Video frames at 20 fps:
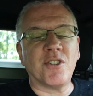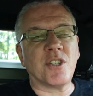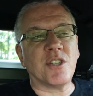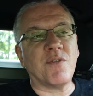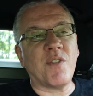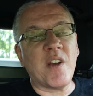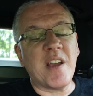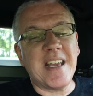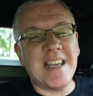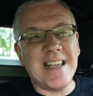It's
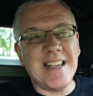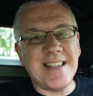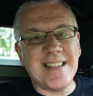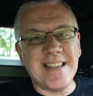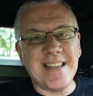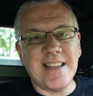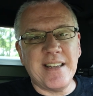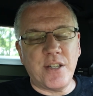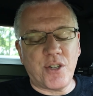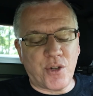very
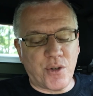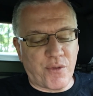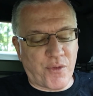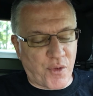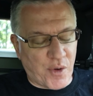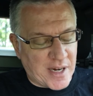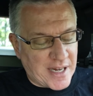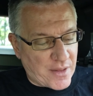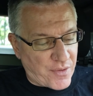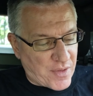easy to
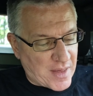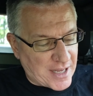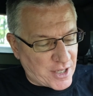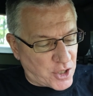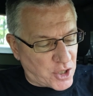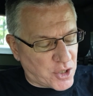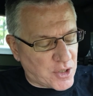forget things.